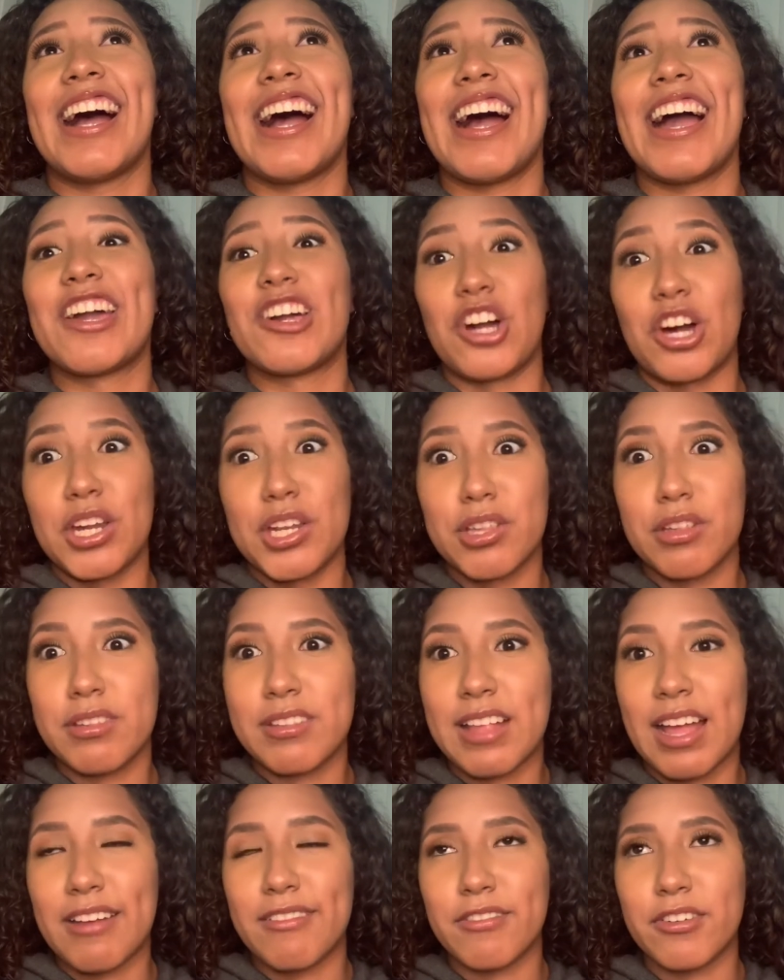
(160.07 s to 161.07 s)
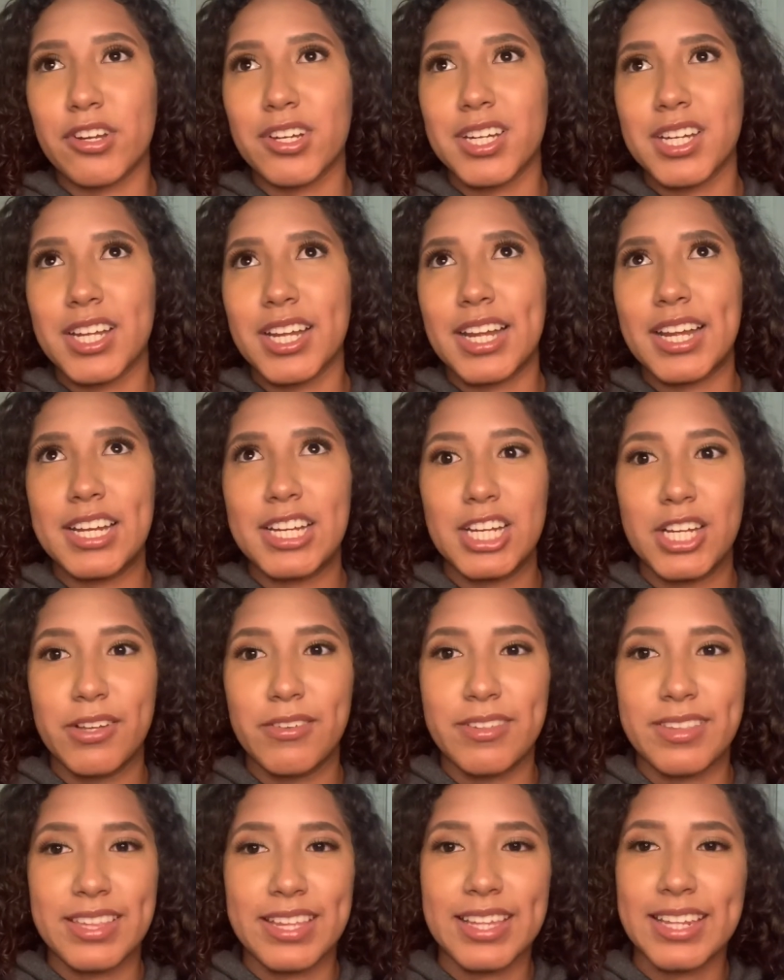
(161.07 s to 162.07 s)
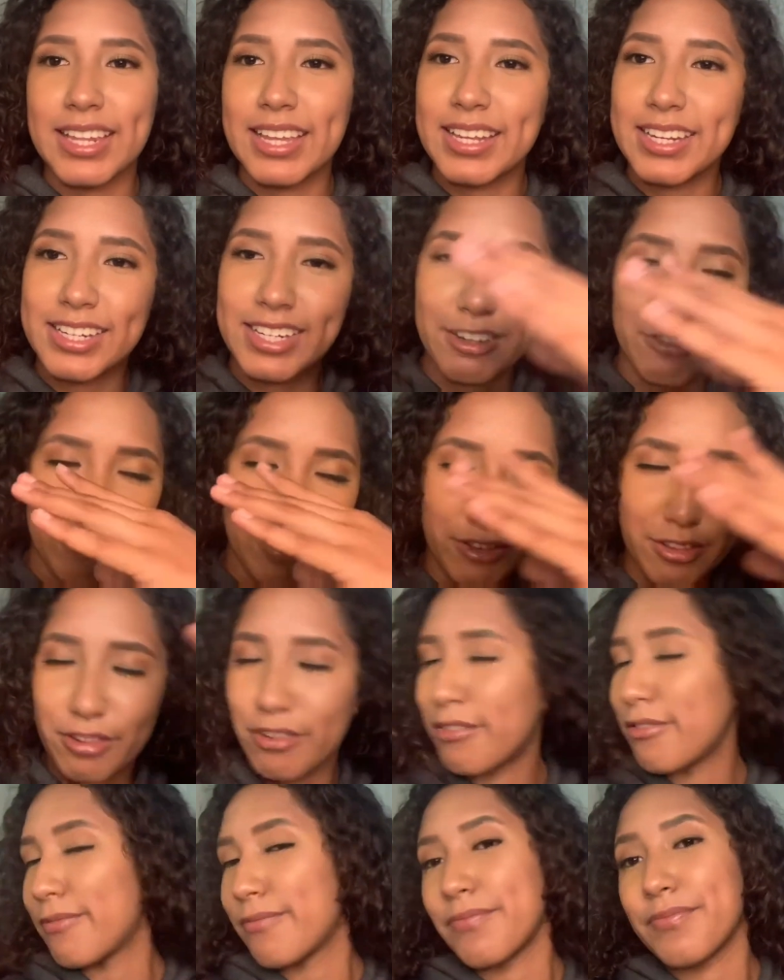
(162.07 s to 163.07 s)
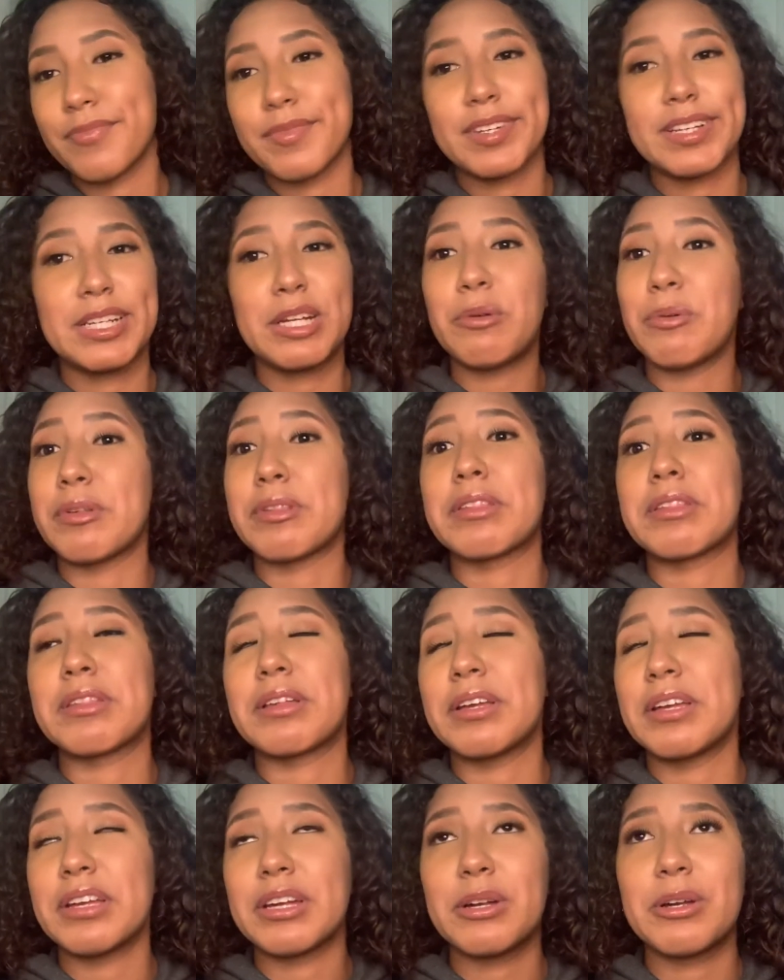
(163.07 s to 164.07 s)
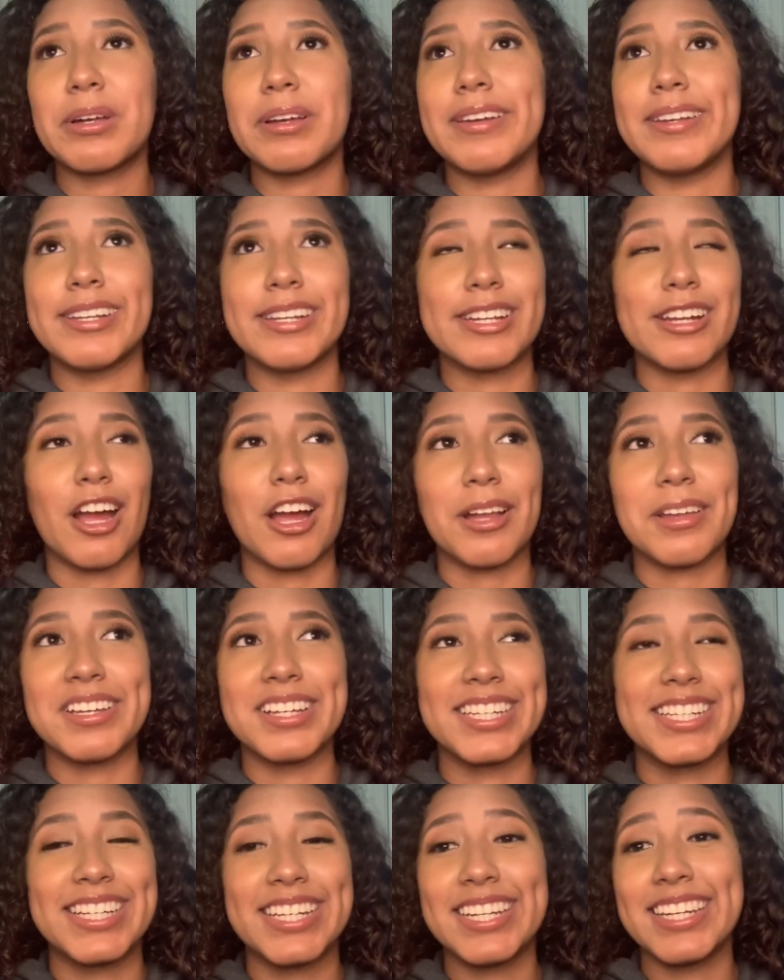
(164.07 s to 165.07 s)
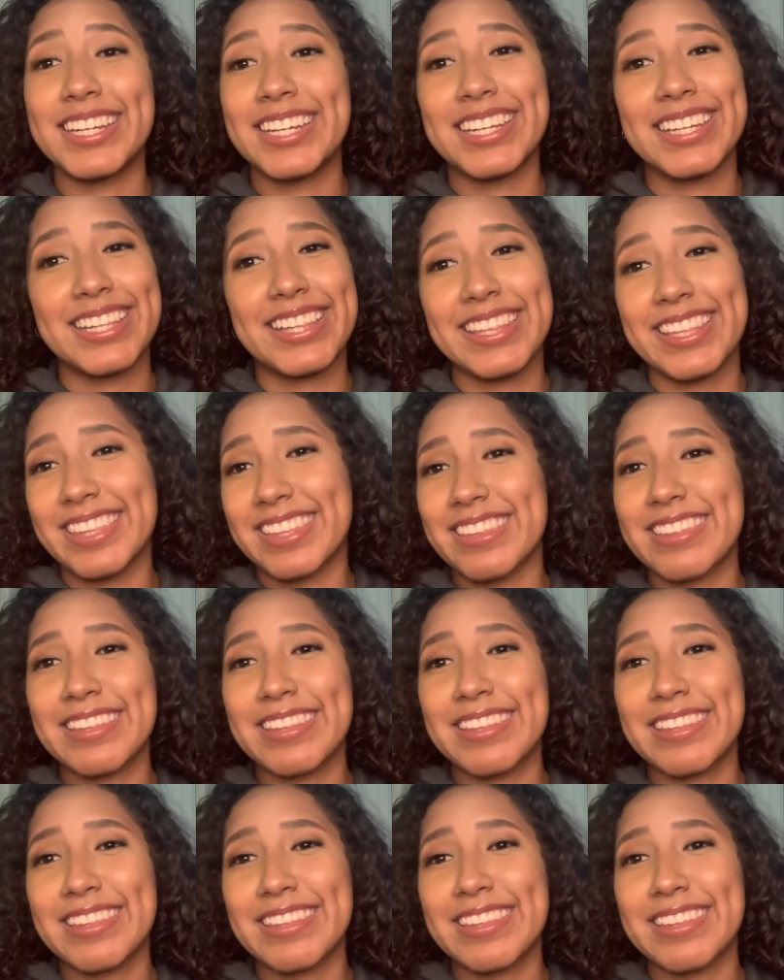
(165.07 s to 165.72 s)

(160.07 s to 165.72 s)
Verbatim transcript: I got into Stanford, and she was in like she was she was in shock because she didn't see this